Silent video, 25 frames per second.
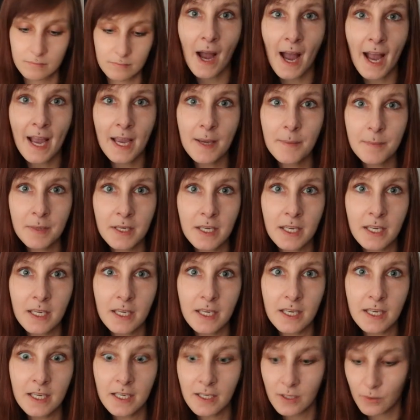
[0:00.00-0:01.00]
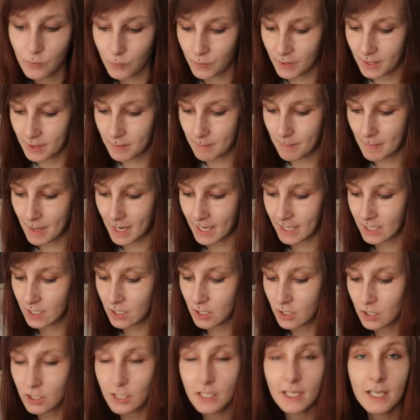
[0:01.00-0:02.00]
I'm here with my
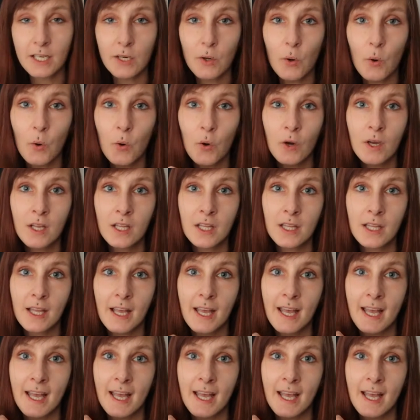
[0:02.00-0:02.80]
coconut oil,